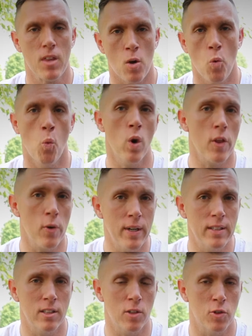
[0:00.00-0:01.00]
One of the
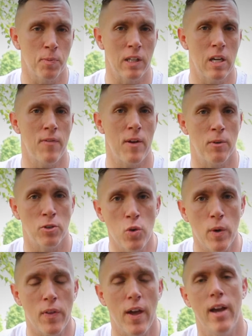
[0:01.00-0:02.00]
reasons it was believed they were
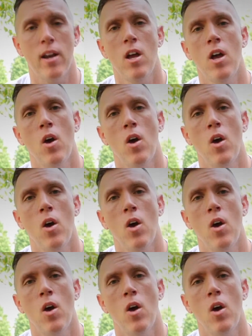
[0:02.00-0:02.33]
doing that